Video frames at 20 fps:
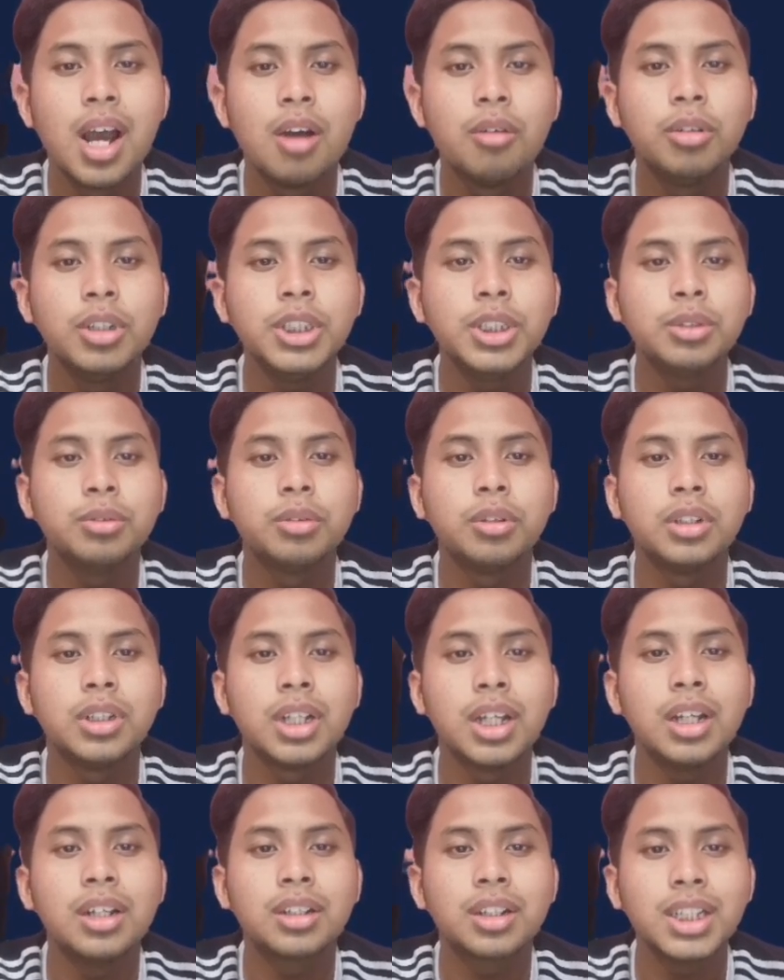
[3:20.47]
which will
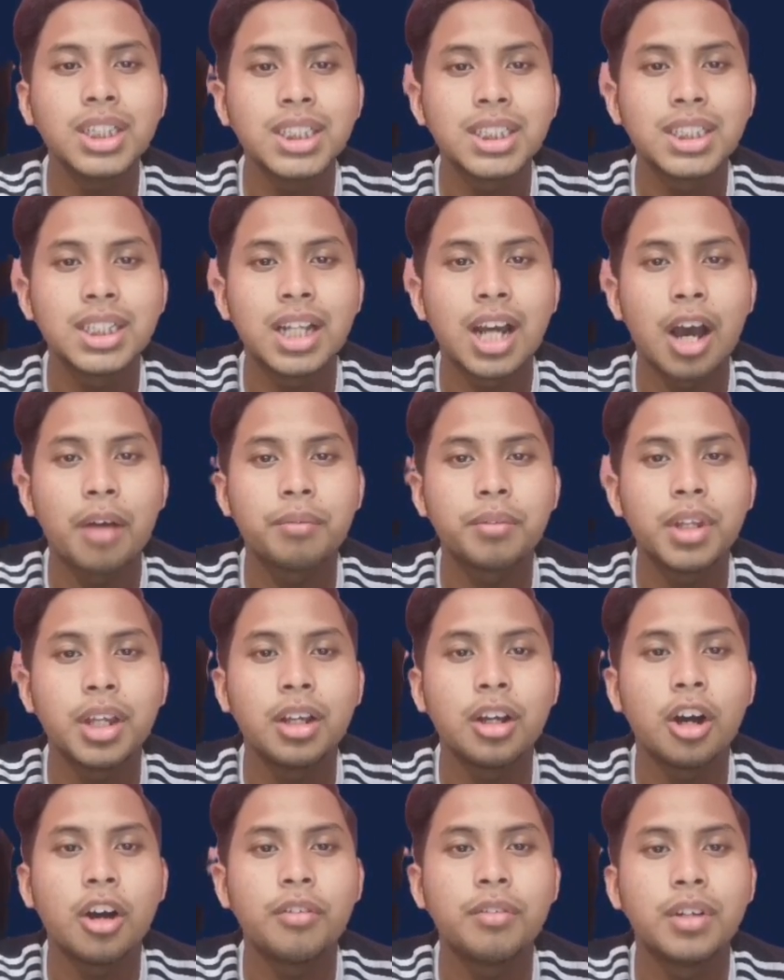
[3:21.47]
increase the uptake
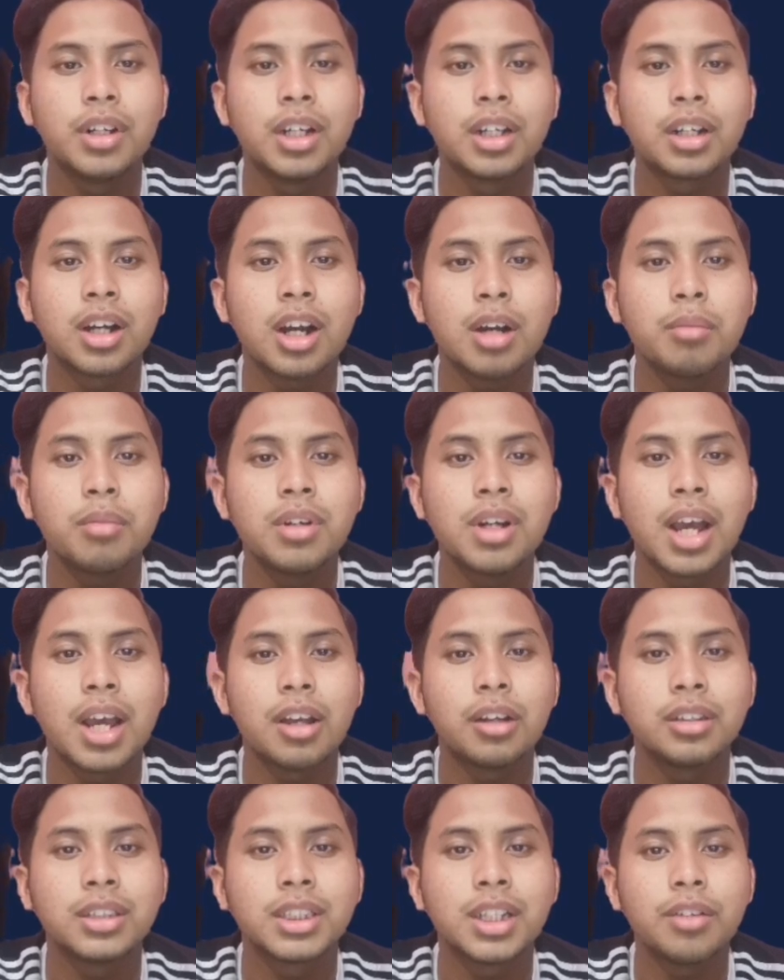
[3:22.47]
of the carbon
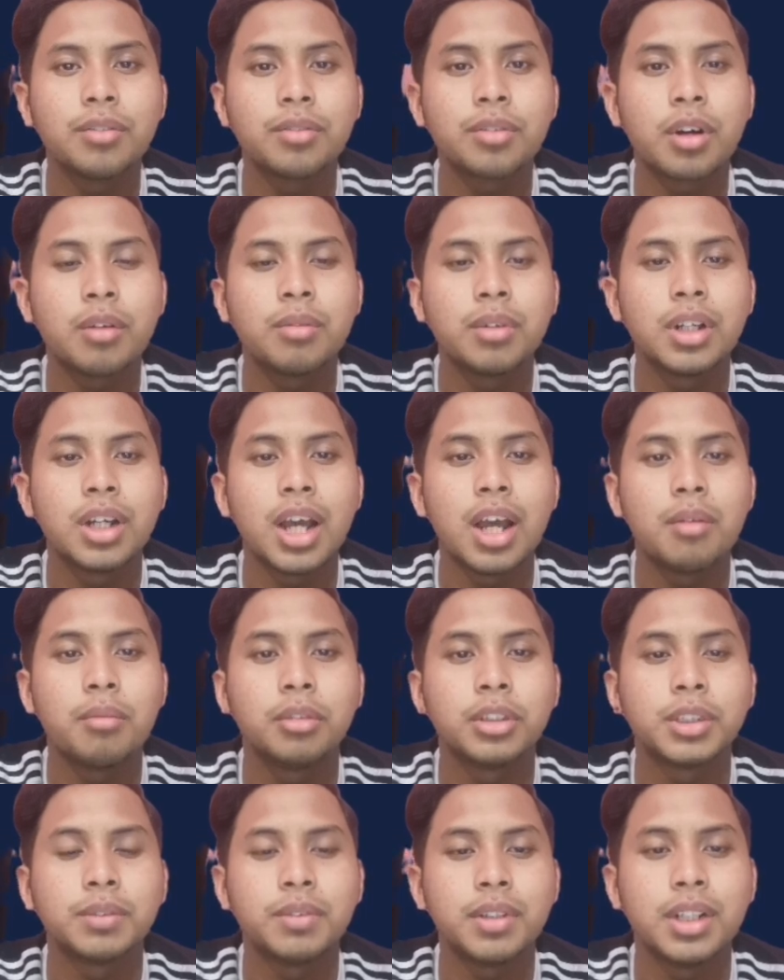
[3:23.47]
dioxide from the
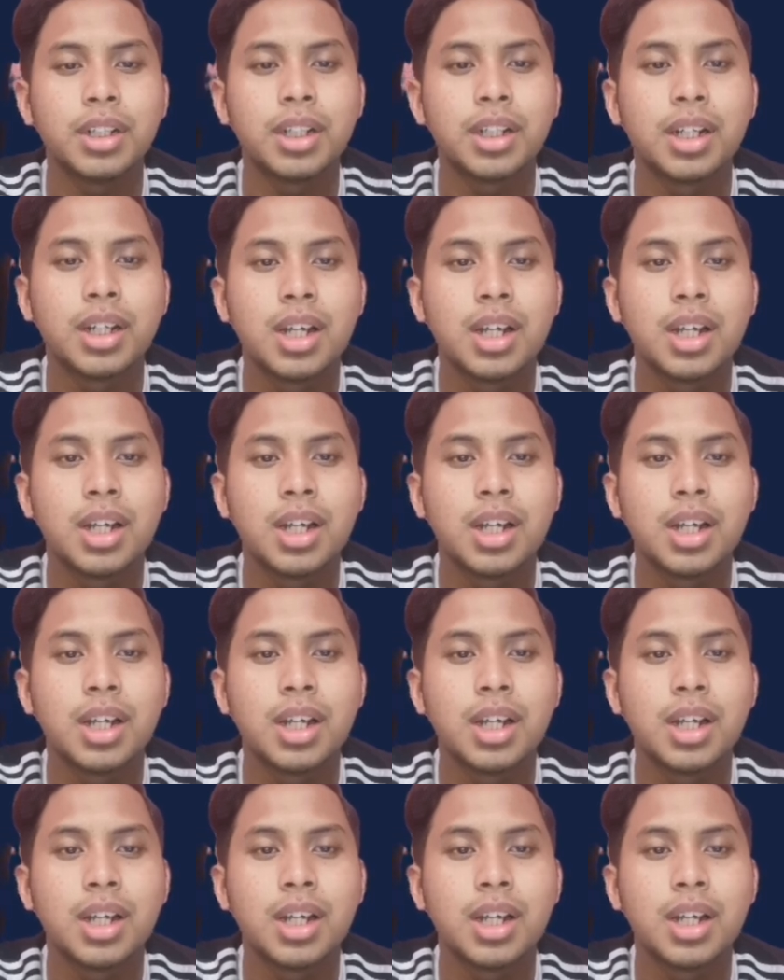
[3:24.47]
atmosphere.